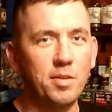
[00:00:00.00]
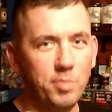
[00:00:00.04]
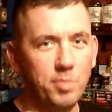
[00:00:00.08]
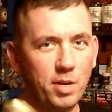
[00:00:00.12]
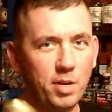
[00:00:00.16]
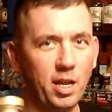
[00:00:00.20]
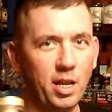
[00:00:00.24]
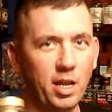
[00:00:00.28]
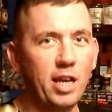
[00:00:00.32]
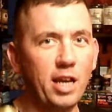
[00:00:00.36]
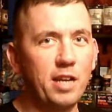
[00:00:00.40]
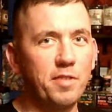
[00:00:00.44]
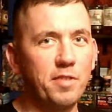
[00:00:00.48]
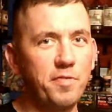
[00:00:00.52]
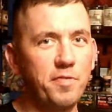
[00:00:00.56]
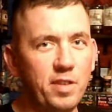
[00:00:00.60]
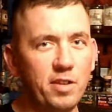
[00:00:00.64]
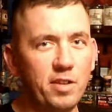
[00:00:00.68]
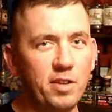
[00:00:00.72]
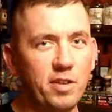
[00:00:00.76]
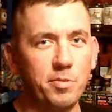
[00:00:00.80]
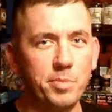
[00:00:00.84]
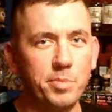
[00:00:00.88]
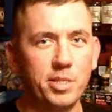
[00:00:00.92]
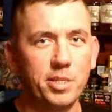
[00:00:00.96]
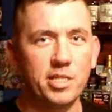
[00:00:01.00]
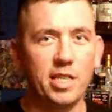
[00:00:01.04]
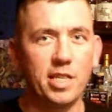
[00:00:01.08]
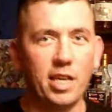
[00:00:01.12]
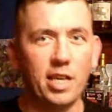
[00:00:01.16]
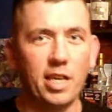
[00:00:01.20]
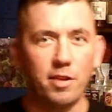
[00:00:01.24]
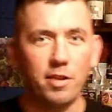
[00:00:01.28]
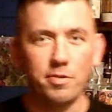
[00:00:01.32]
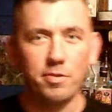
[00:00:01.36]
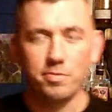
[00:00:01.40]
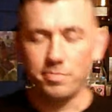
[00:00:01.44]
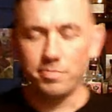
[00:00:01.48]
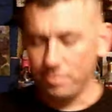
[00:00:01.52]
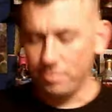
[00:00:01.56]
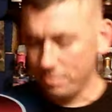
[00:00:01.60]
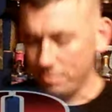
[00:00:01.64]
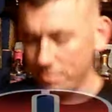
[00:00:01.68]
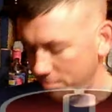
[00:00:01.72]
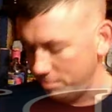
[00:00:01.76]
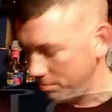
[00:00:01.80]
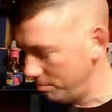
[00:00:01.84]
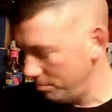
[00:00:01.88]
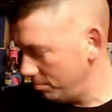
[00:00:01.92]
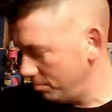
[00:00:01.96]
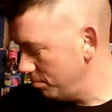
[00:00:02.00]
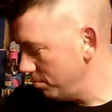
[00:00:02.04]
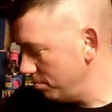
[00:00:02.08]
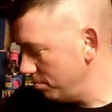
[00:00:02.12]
But I had a fear of missing out.